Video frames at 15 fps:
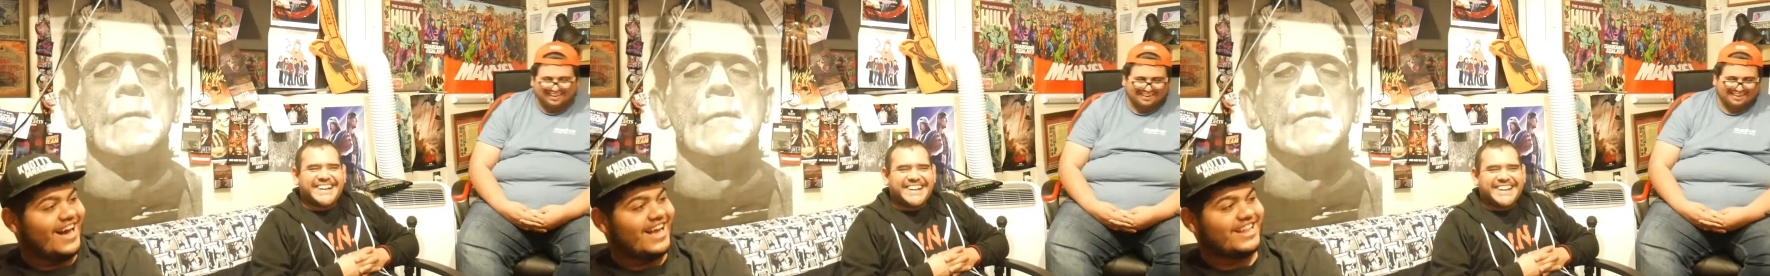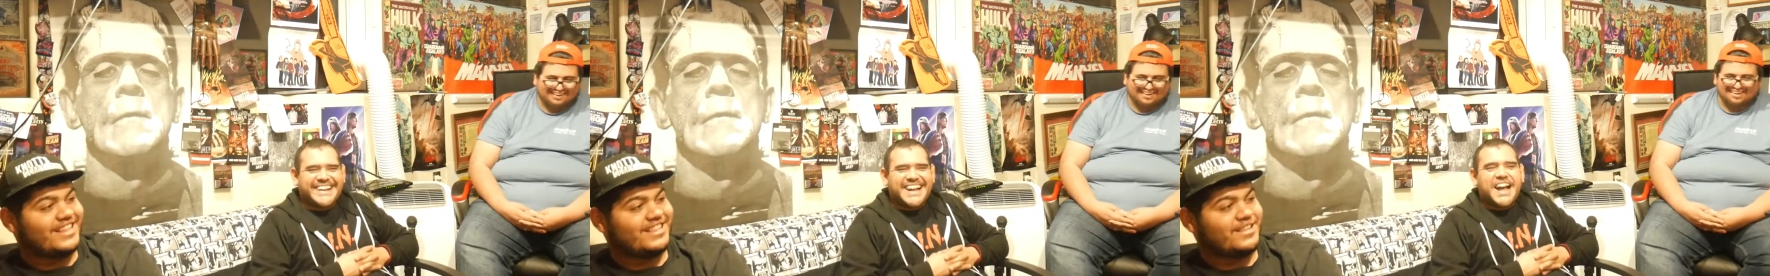
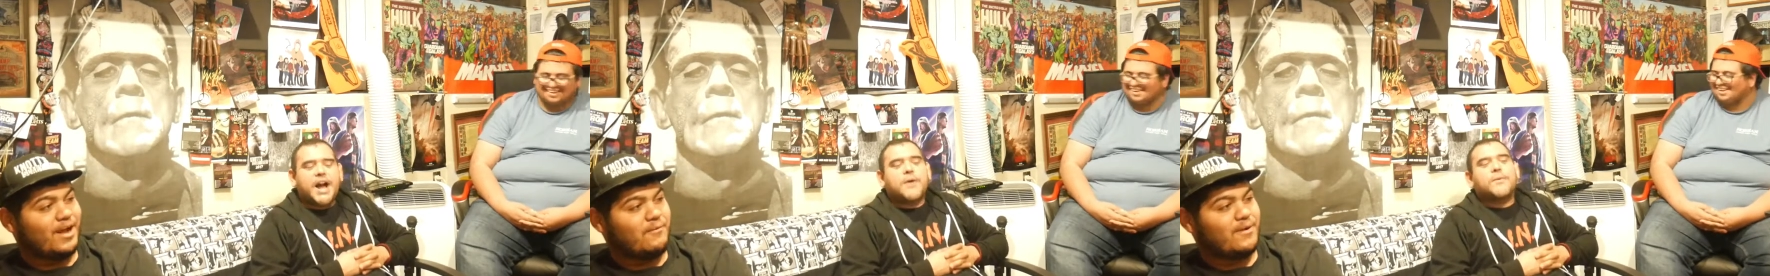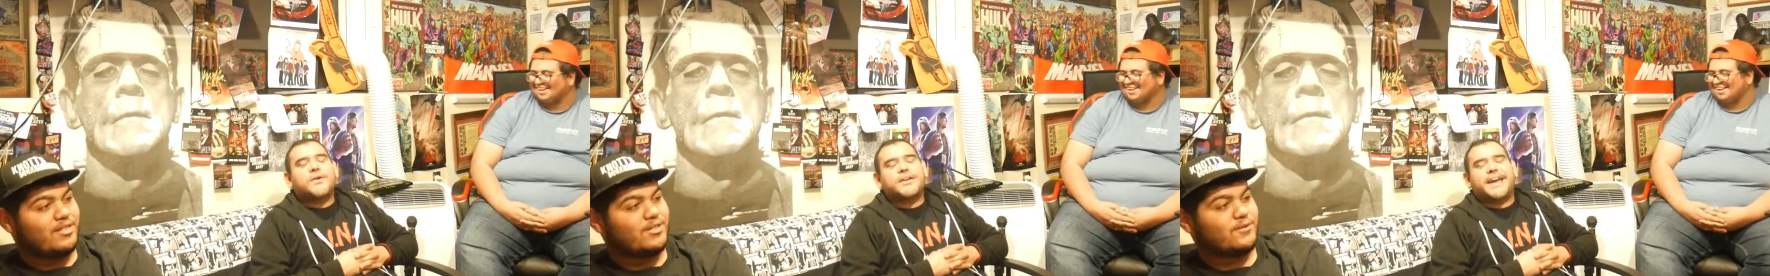Speaker 1: I I
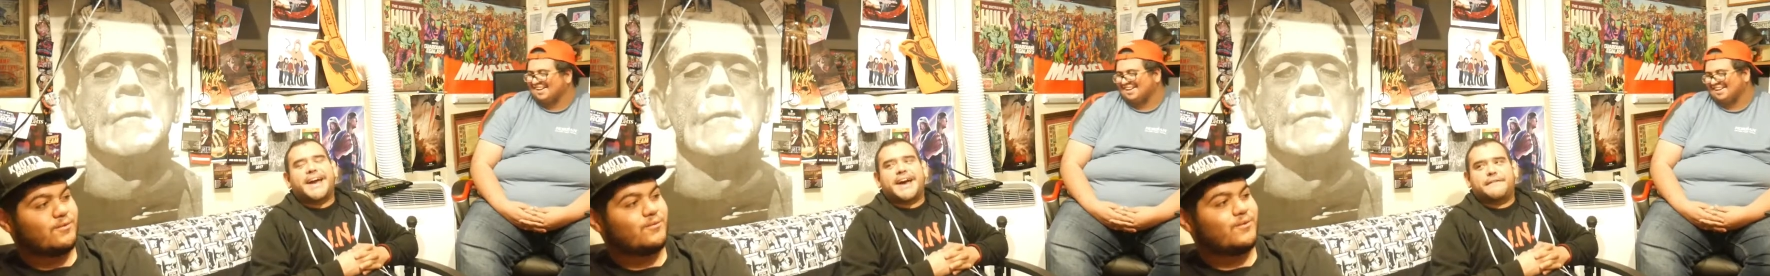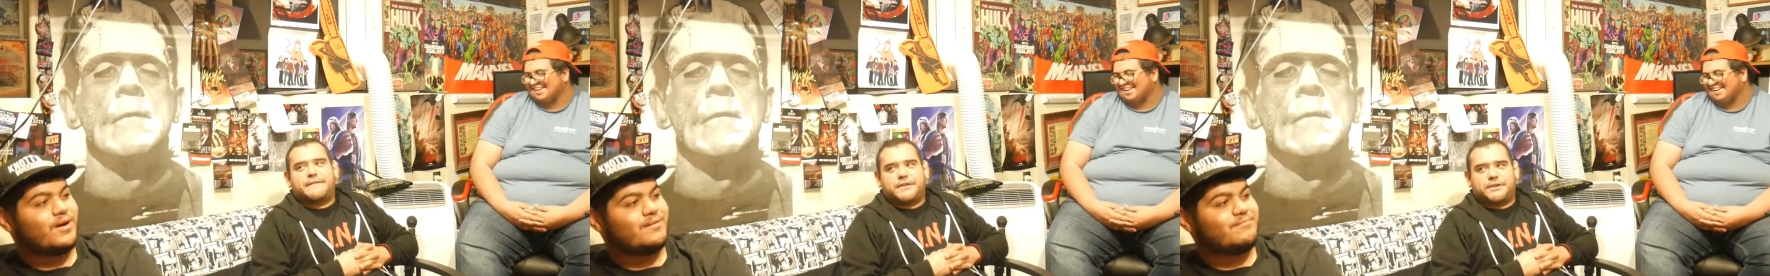went well, through
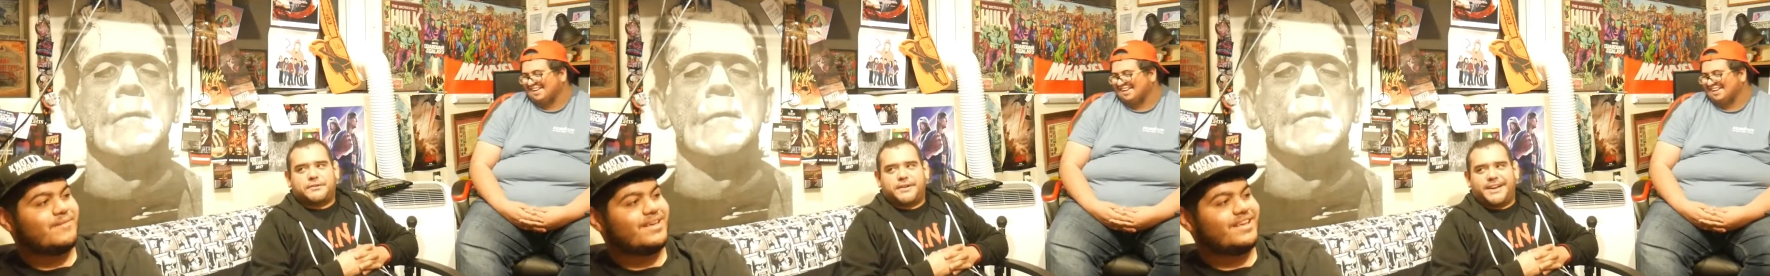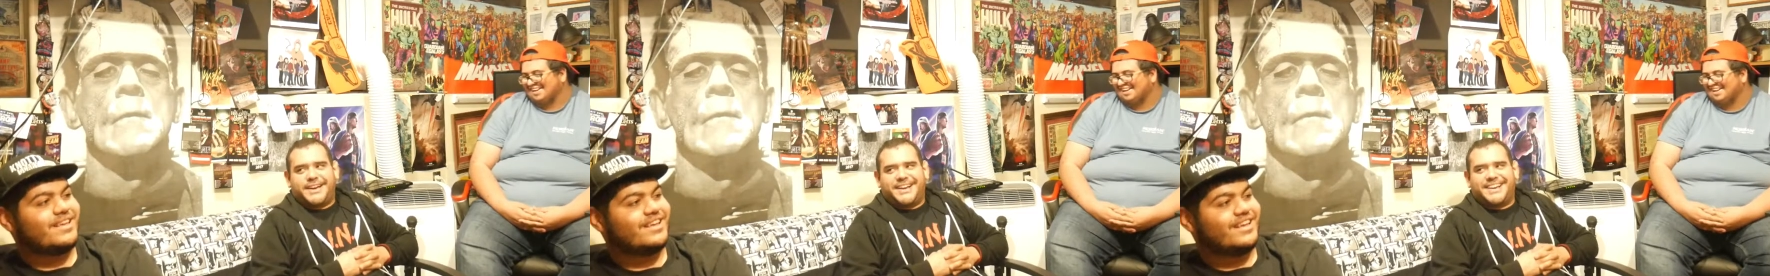yeah, one fifth
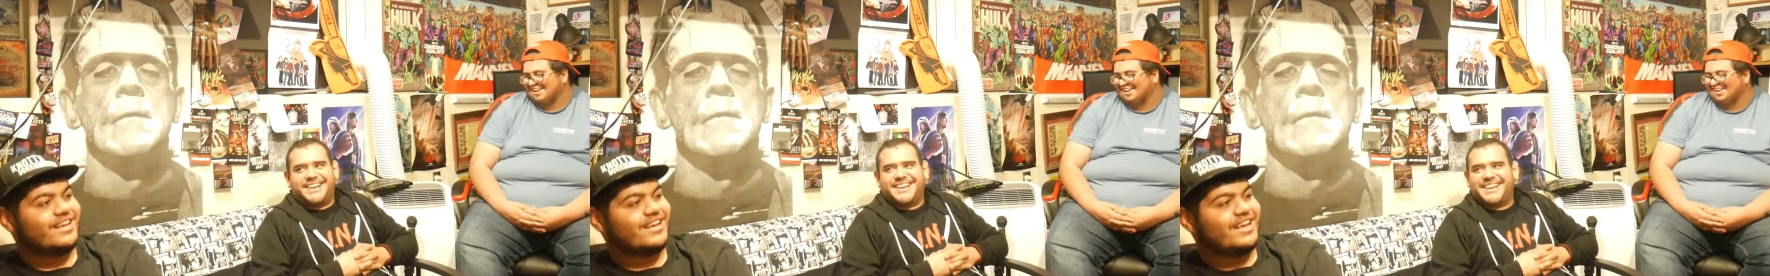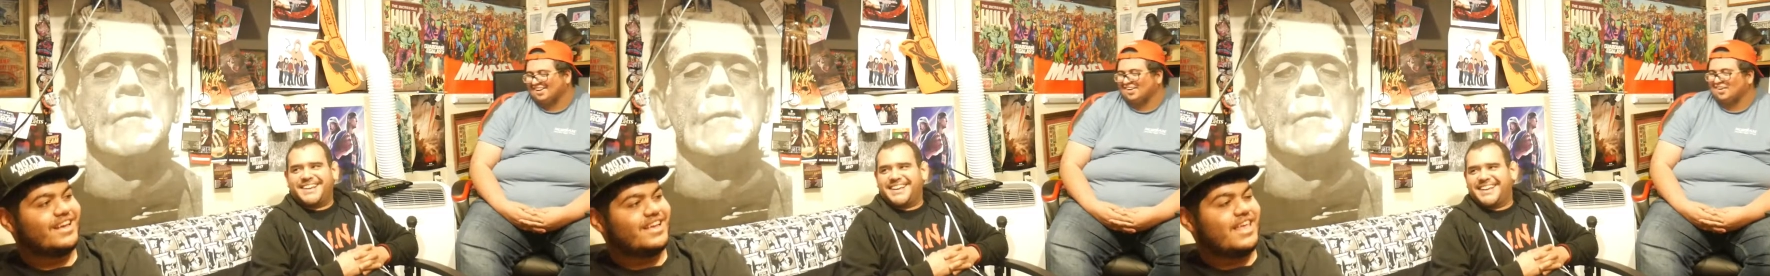grade.
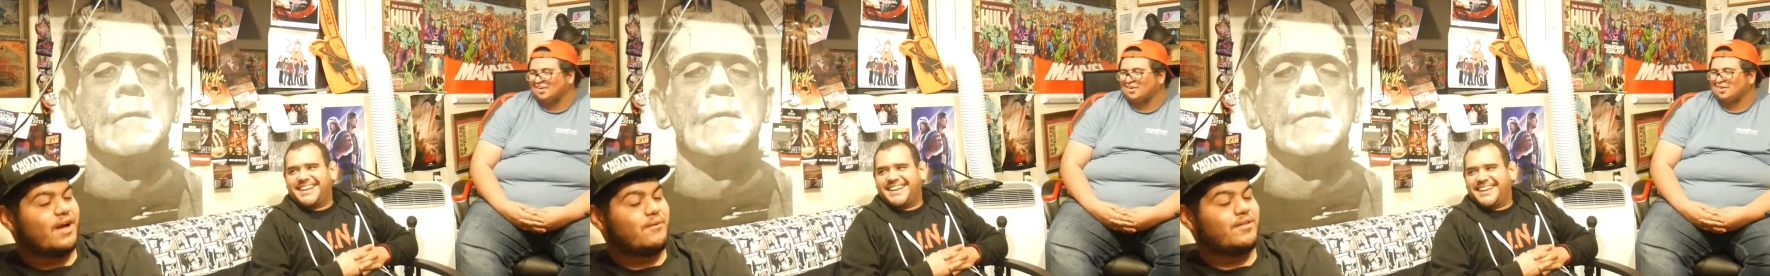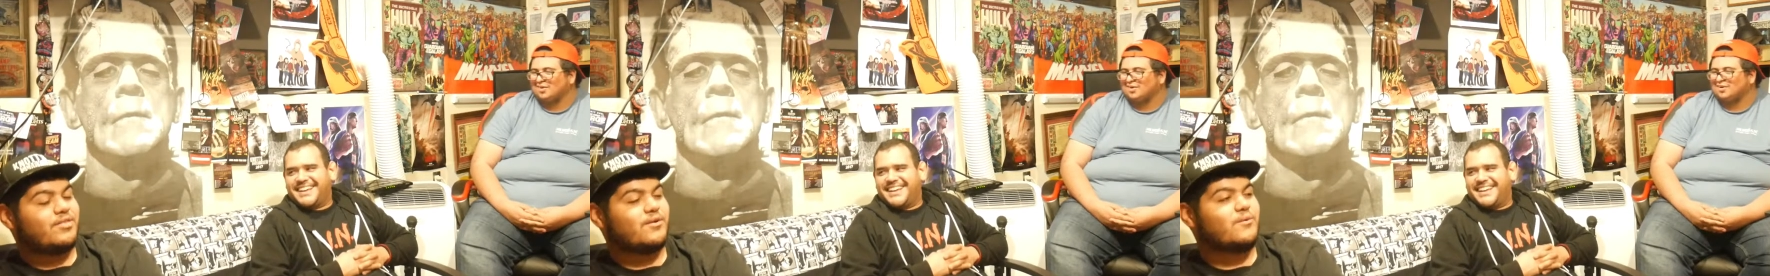Yeah, I
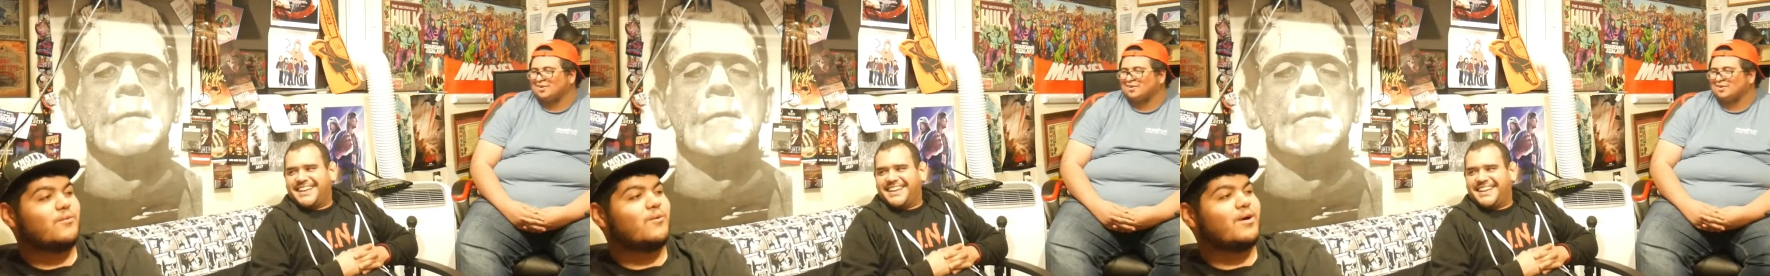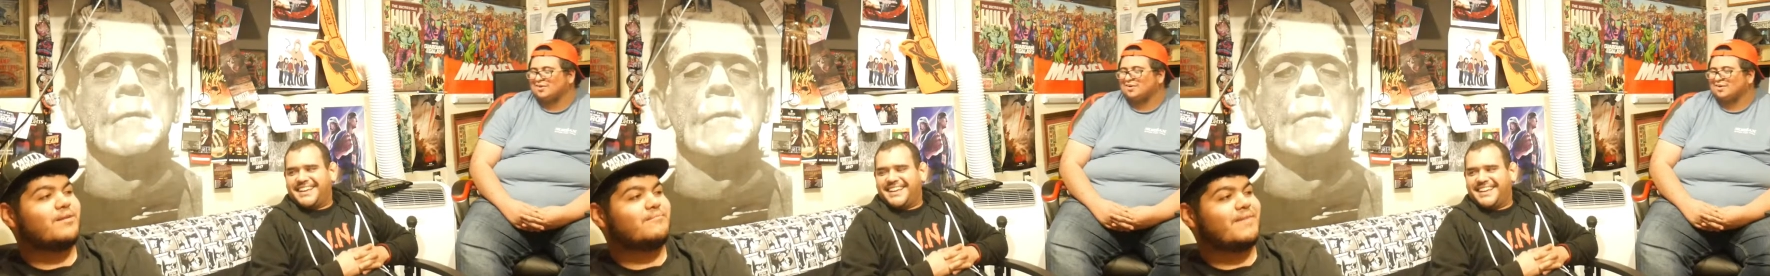went through one